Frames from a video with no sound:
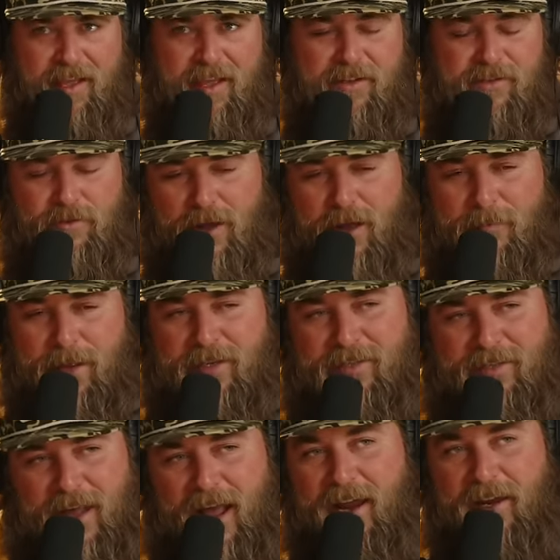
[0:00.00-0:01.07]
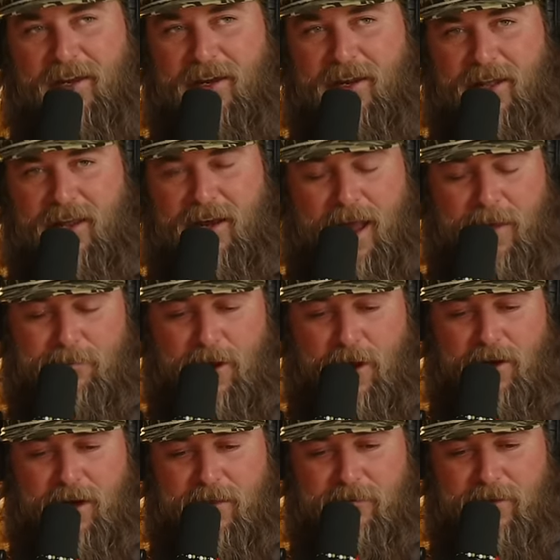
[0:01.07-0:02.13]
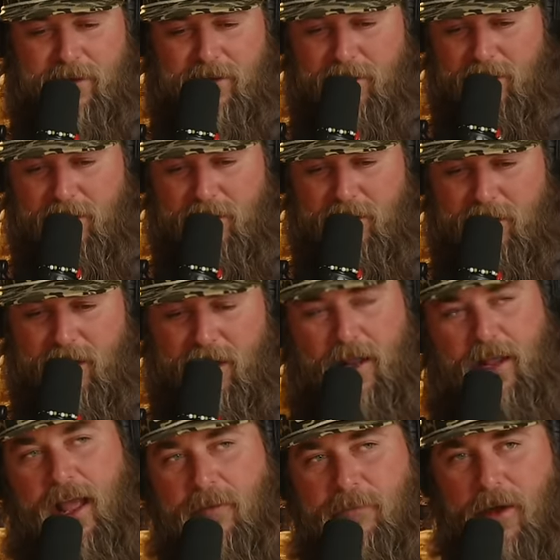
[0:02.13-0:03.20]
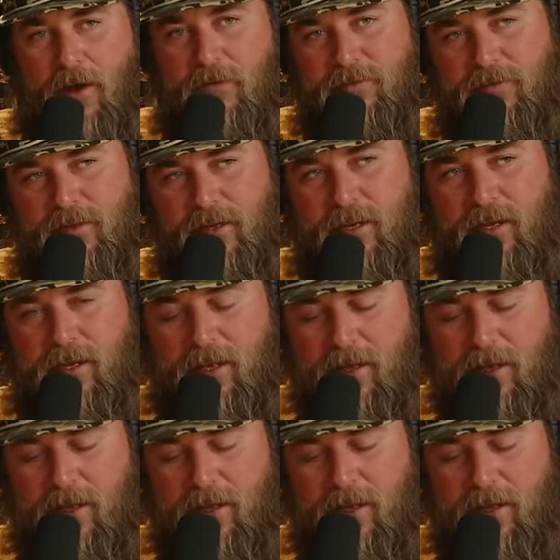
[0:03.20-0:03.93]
So I'm excited. And I'm not even, like, I'm obviously